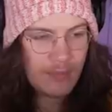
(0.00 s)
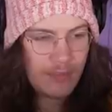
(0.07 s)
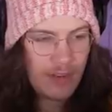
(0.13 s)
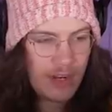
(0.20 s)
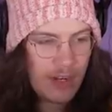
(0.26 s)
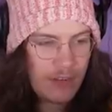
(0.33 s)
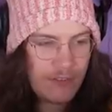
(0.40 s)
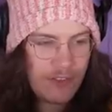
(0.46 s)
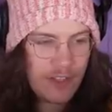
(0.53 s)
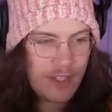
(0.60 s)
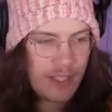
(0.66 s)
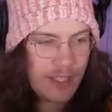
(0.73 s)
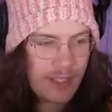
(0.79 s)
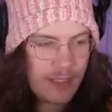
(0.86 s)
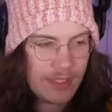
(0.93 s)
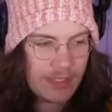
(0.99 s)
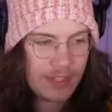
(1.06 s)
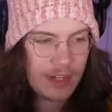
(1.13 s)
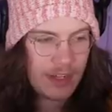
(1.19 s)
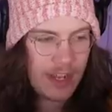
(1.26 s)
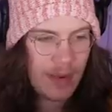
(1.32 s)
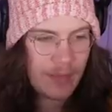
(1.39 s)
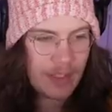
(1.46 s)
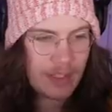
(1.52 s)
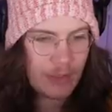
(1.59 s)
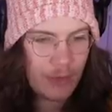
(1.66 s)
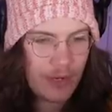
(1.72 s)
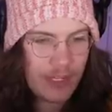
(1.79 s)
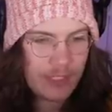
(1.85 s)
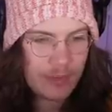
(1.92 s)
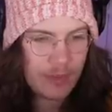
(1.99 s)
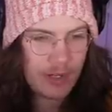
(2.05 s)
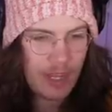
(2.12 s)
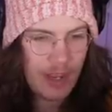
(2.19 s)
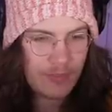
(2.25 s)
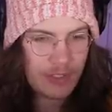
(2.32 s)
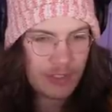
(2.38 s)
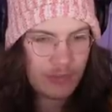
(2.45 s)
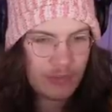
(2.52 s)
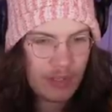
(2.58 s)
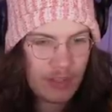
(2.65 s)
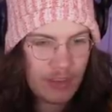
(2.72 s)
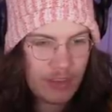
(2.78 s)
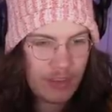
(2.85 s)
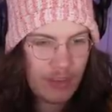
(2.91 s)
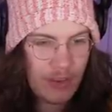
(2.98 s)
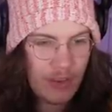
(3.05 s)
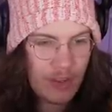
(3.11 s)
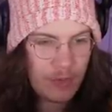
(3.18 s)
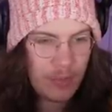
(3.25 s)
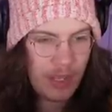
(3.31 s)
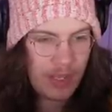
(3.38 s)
I've got a feeling it's gonna come in threes. We're gonna have to do a third